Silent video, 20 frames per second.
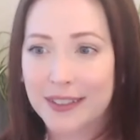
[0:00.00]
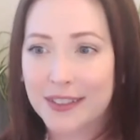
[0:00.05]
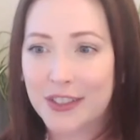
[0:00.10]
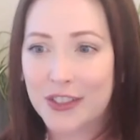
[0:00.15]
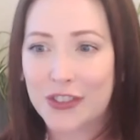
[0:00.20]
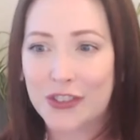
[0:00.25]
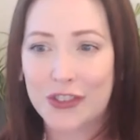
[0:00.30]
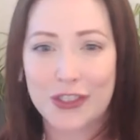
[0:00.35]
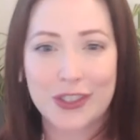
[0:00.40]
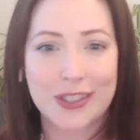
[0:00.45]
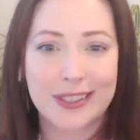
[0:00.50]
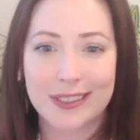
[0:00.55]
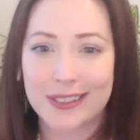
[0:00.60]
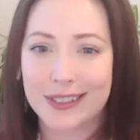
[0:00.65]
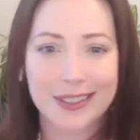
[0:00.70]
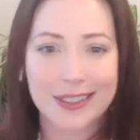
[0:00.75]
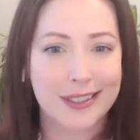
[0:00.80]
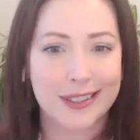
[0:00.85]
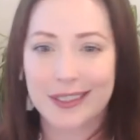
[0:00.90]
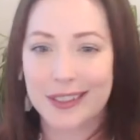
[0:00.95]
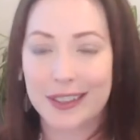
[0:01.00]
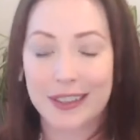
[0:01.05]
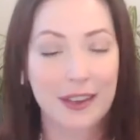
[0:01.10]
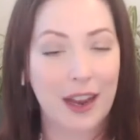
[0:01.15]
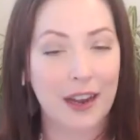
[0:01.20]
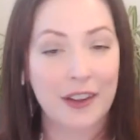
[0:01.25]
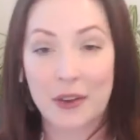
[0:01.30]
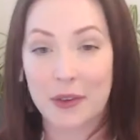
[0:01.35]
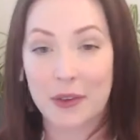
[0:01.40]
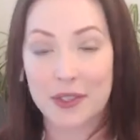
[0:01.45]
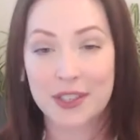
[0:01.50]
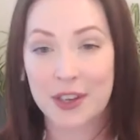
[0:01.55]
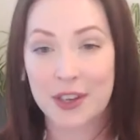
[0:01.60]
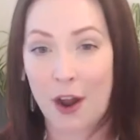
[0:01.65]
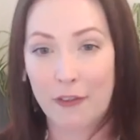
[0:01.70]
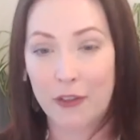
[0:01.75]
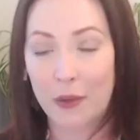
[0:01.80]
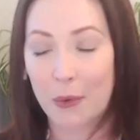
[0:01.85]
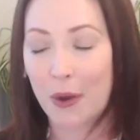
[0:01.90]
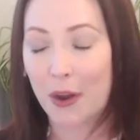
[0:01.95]
Just I know this is an
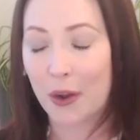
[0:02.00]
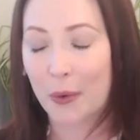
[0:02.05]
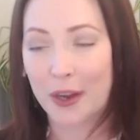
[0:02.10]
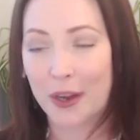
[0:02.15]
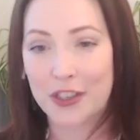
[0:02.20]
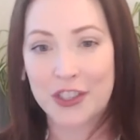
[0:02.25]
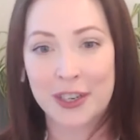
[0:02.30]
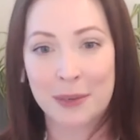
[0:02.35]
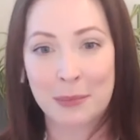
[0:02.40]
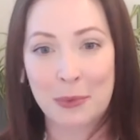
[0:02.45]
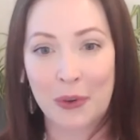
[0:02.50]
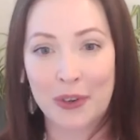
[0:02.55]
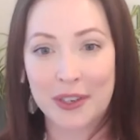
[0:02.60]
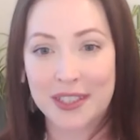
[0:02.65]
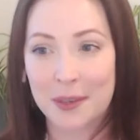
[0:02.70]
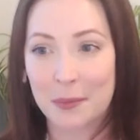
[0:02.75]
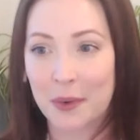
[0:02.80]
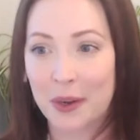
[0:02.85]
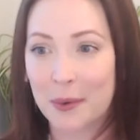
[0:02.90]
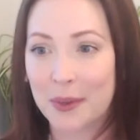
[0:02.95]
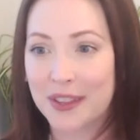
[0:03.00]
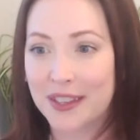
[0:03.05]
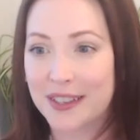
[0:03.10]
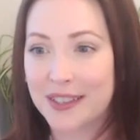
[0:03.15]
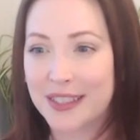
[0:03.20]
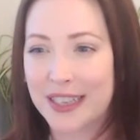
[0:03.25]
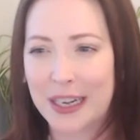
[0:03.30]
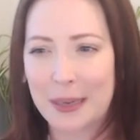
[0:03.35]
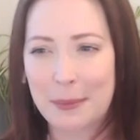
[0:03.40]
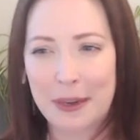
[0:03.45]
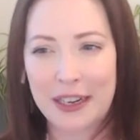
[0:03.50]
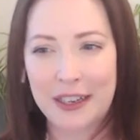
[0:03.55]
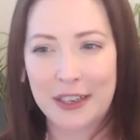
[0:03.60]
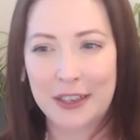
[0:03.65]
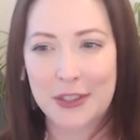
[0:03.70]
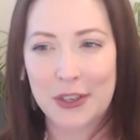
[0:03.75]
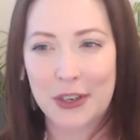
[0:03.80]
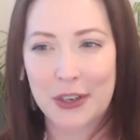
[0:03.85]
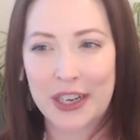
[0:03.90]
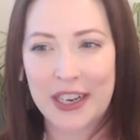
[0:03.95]
off the wall question. I'm going somewhere with this. Anybody an
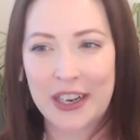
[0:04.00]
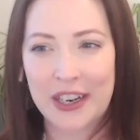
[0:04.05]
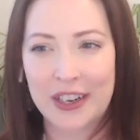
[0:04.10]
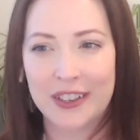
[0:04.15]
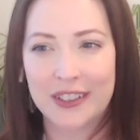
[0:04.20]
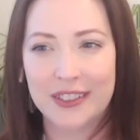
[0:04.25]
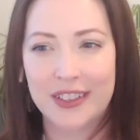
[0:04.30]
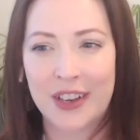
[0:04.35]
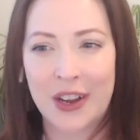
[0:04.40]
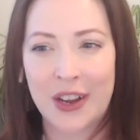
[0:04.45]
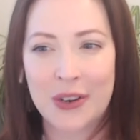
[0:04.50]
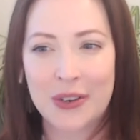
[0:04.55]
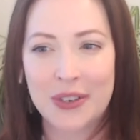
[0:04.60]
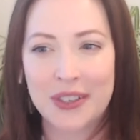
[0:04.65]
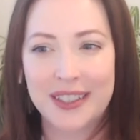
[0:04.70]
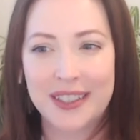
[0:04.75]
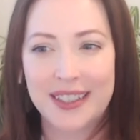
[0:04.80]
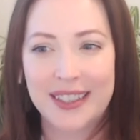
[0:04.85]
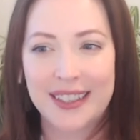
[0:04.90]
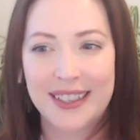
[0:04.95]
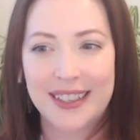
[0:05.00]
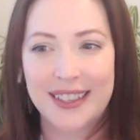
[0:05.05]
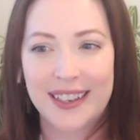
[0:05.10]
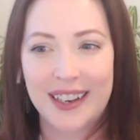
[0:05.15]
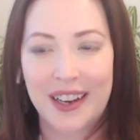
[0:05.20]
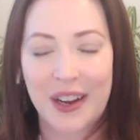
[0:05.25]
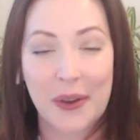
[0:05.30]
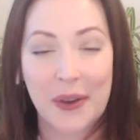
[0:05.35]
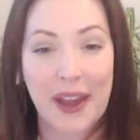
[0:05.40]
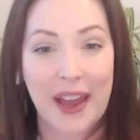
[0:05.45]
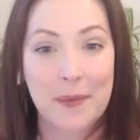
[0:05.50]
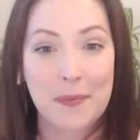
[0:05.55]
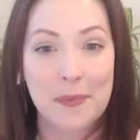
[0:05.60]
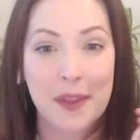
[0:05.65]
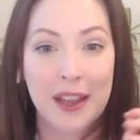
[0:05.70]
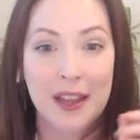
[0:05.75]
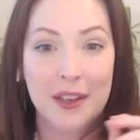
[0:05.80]
attorney here? No? Okay.